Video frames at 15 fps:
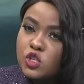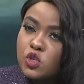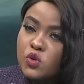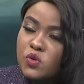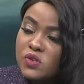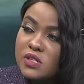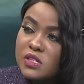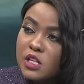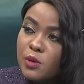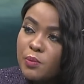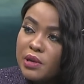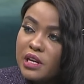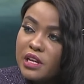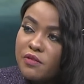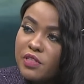Do you still
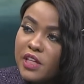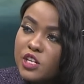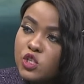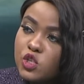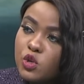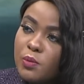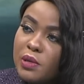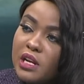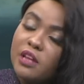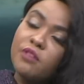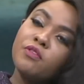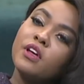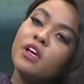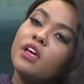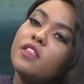believe that? Do you
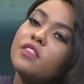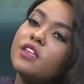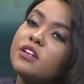believe the